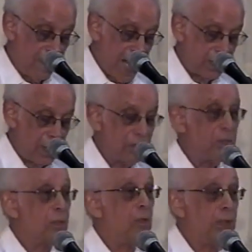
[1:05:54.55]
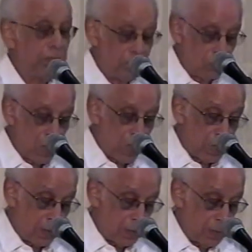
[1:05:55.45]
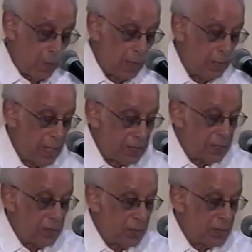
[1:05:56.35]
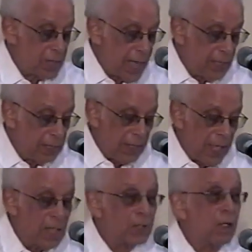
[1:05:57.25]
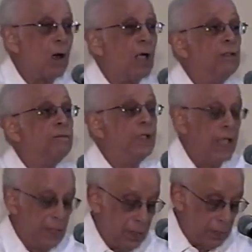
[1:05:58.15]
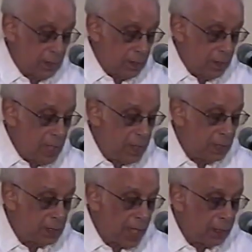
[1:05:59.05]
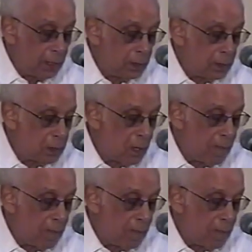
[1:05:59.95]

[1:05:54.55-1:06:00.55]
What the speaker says: That isn't going to work unless the society has confidence in the technical